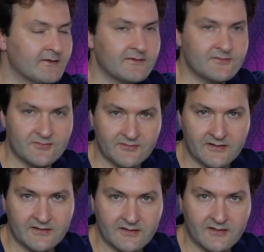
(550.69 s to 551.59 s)
so
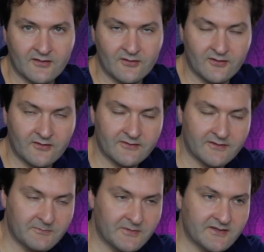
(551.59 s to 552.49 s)
that they can learn
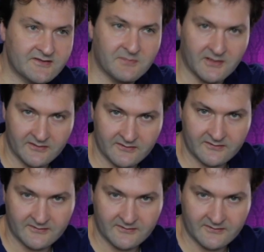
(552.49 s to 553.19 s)
and be inspired.